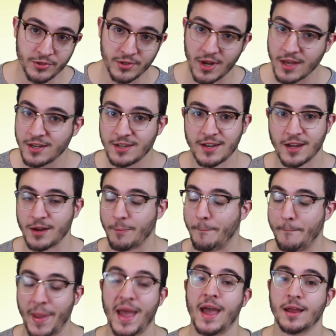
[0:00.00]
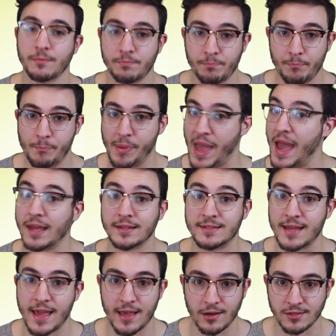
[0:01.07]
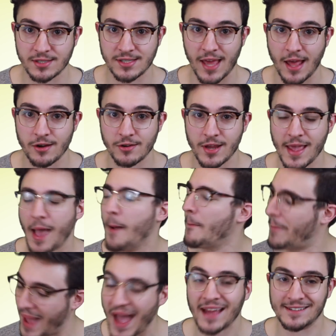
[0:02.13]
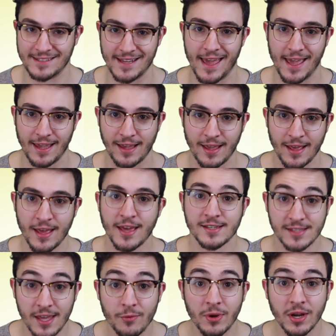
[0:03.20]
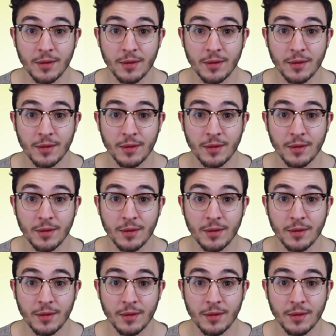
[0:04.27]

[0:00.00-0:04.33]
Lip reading: United had a bad day on Saturday, a bad day, as they